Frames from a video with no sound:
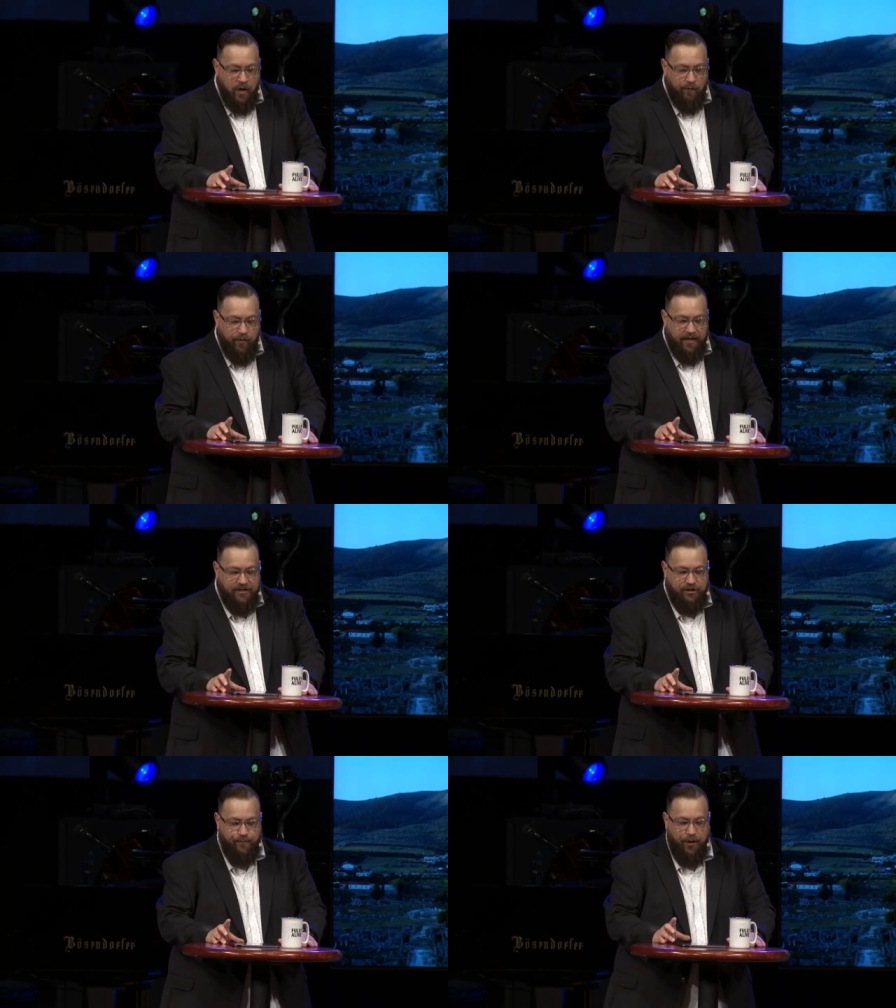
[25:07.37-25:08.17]

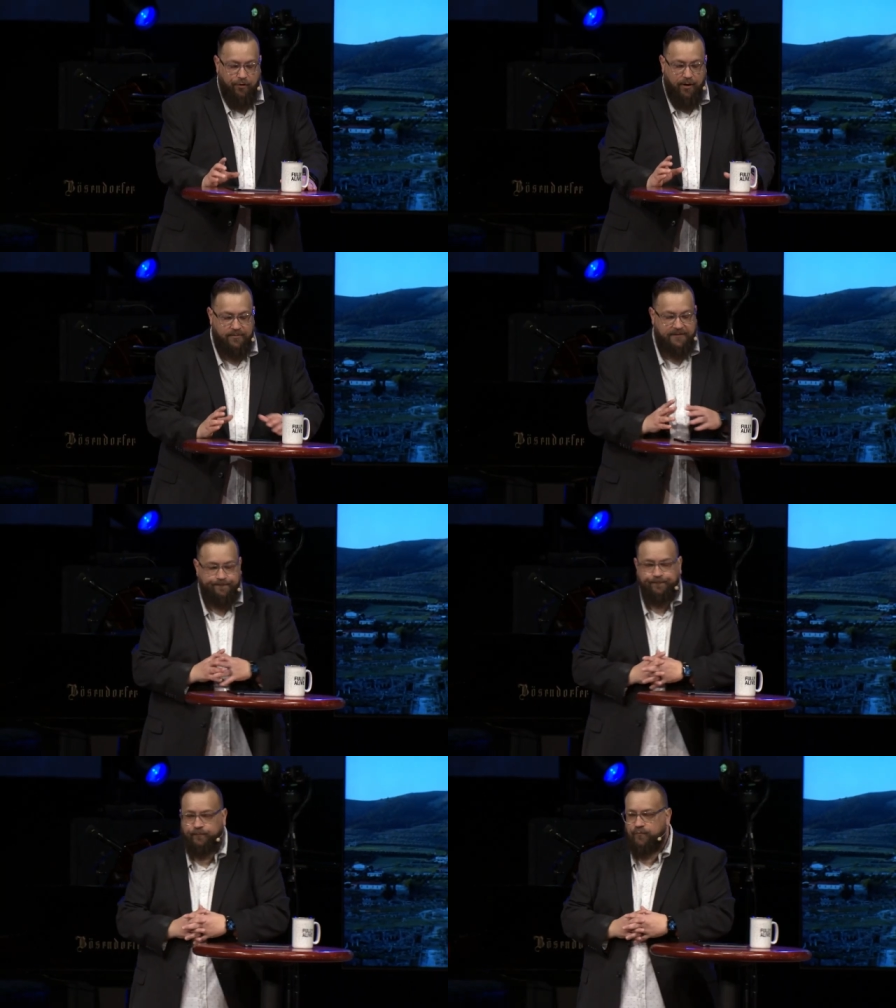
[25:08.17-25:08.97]
religious pilgrims.
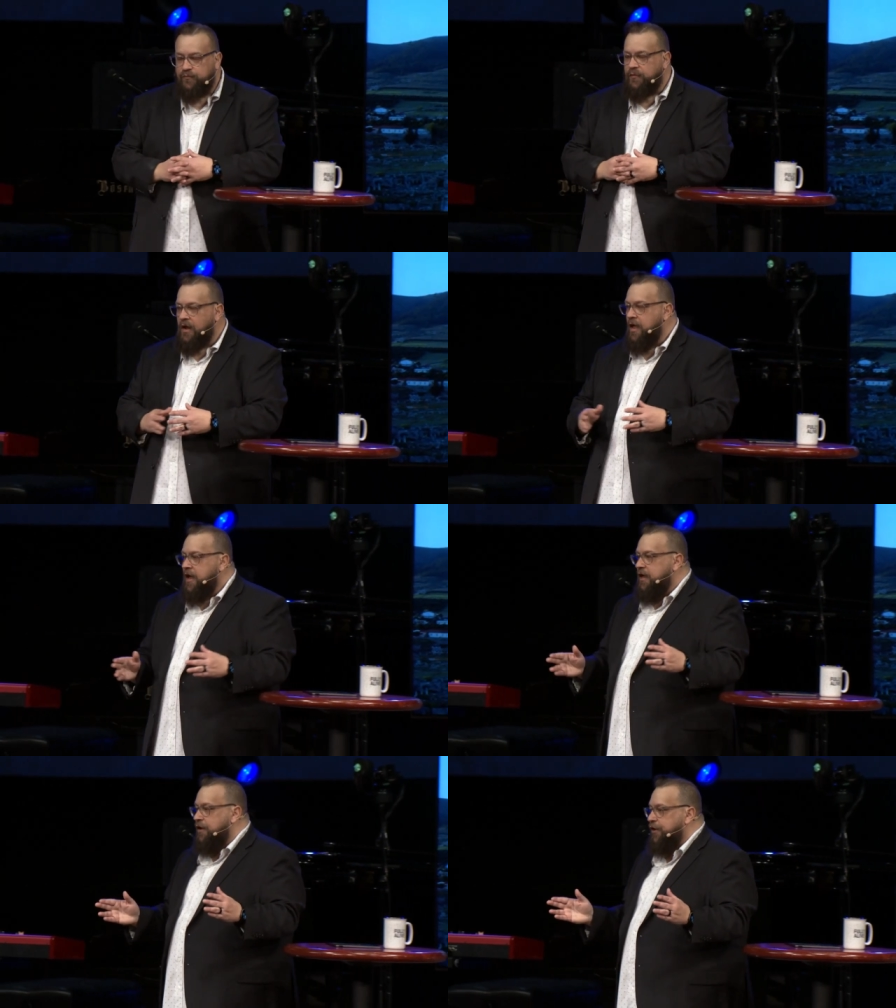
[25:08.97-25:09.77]

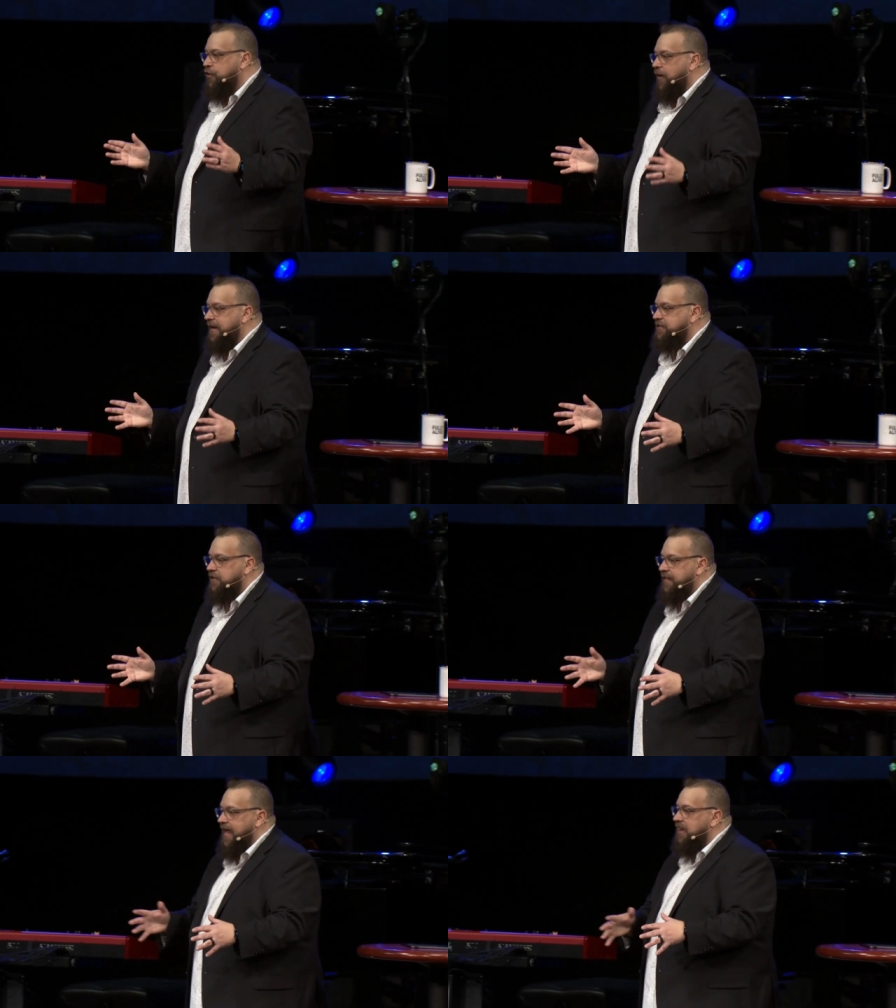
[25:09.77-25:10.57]
You know, the Greeks,
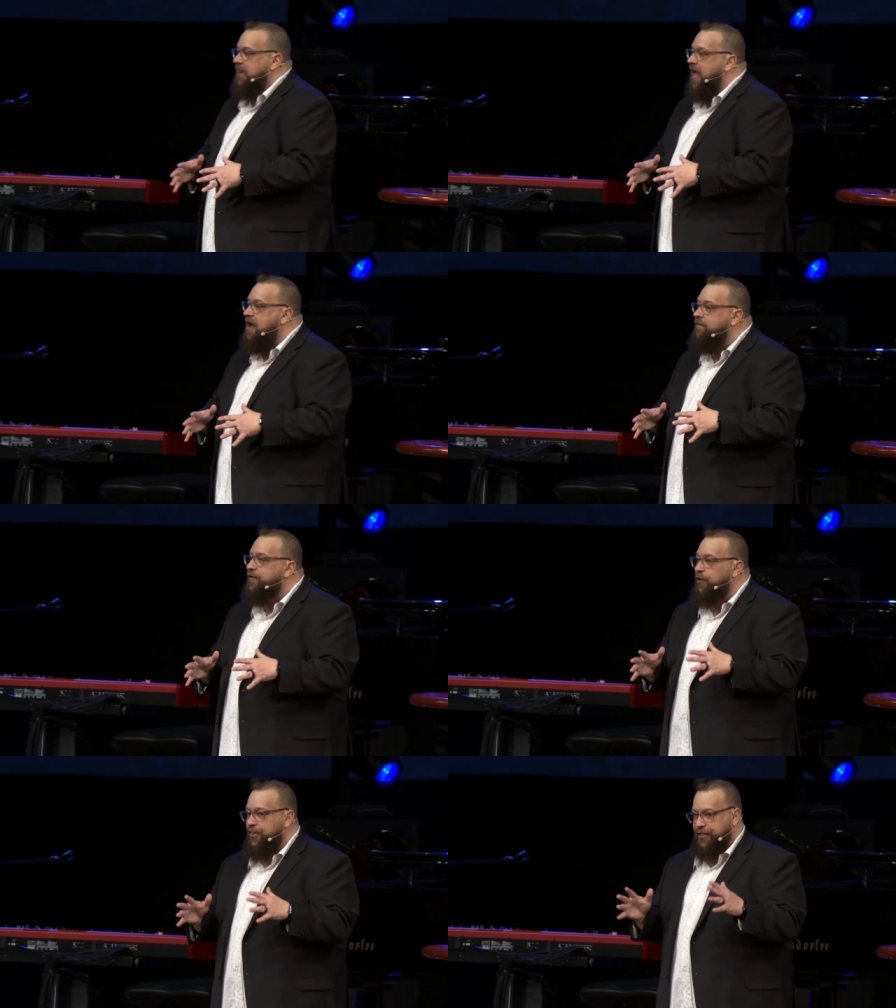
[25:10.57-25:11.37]
they loved
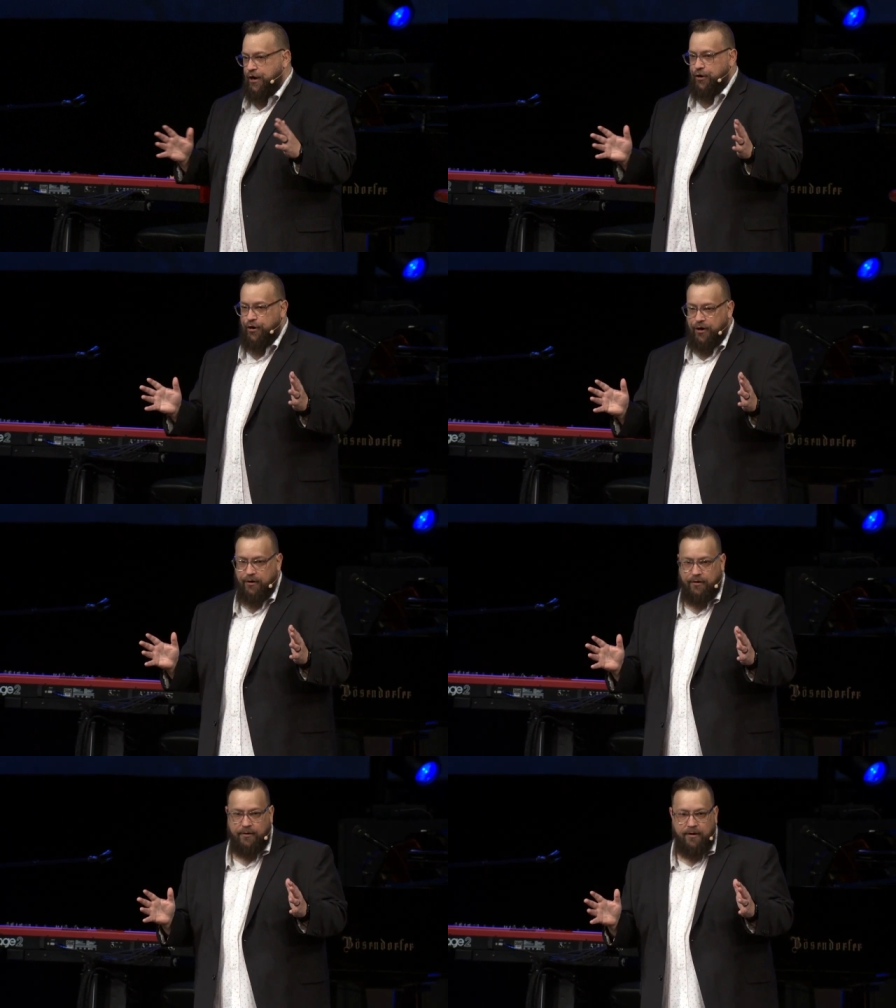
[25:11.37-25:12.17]
their theater.